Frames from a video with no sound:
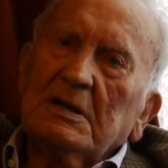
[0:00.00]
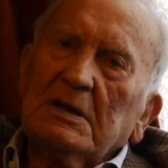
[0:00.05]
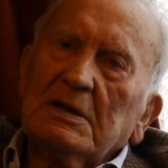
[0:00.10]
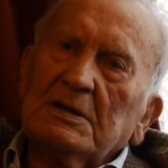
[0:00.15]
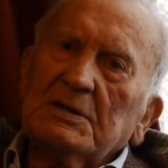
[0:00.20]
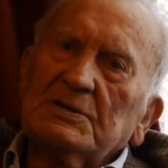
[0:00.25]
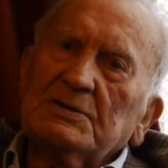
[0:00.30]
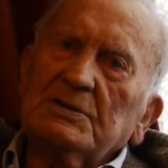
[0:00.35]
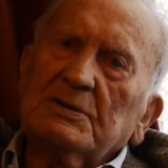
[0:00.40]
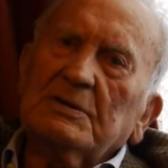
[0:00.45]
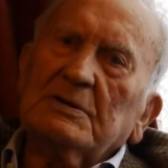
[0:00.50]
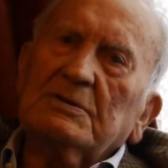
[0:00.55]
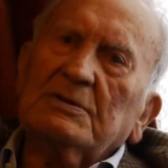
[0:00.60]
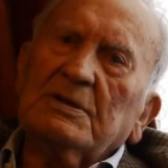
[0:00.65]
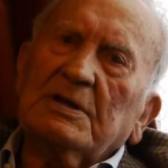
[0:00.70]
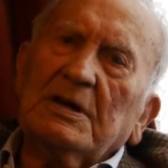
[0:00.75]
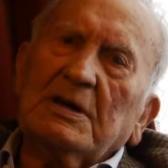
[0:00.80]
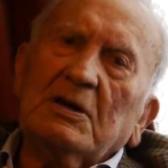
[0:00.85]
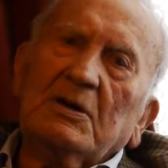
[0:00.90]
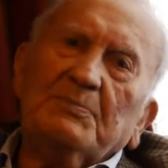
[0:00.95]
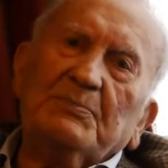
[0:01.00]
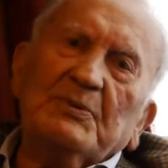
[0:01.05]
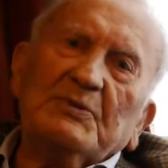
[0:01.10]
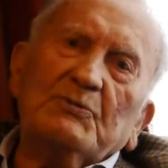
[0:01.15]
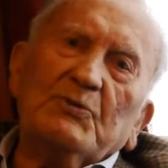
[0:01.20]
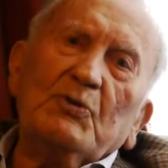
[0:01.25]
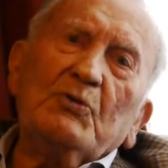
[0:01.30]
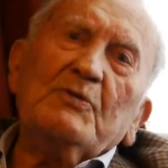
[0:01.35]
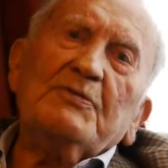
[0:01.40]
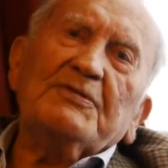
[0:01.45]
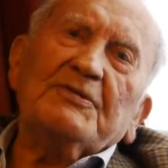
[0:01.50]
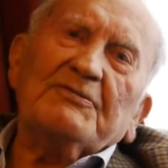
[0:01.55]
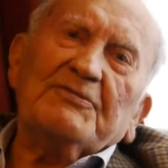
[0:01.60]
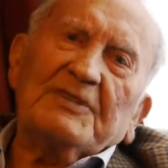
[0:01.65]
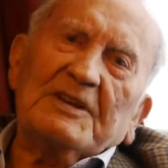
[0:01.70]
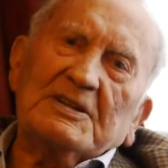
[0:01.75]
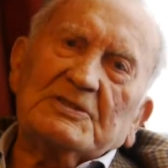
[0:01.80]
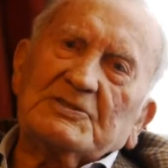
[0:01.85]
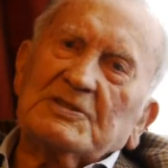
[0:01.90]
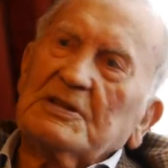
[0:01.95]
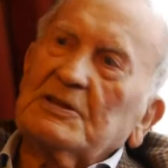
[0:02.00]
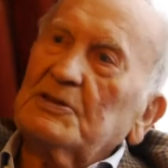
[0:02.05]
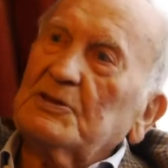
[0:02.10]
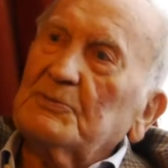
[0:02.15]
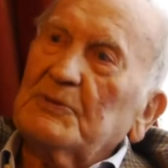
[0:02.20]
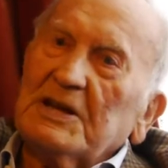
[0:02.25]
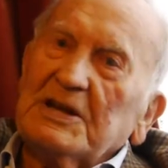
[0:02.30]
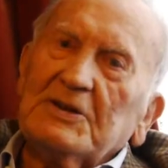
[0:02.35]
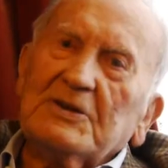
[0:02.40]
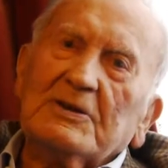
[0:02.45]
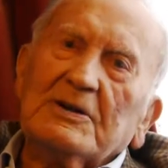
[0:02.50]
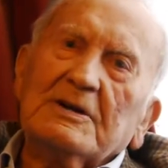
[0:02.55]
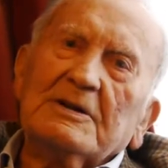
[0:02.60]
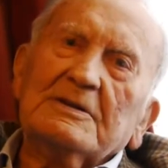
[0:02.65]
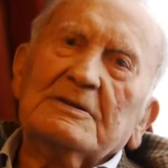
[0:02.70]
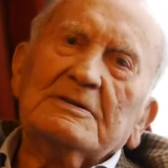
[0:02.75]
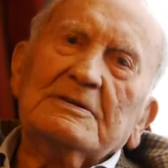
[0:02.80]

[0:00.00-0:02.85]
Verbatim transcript: So they could put roofing felt on the window